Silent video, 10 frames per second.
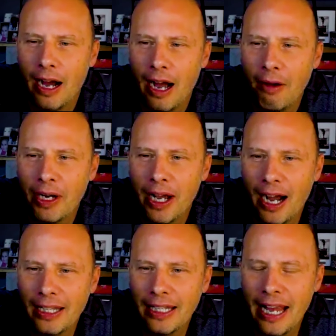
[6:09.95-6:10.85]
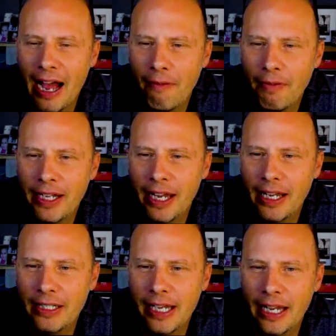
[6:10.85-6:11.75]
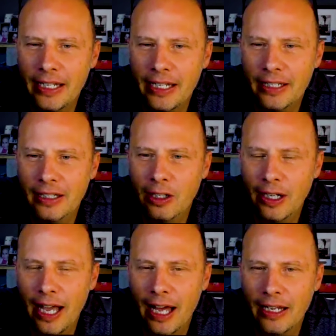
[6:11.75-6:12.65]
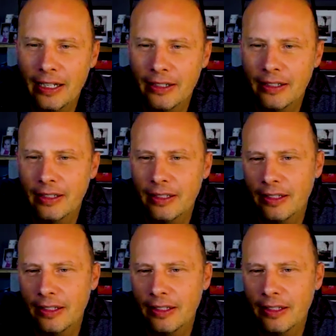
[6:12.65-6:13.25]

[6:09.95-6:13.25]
I would highly advocate taking it, look at it,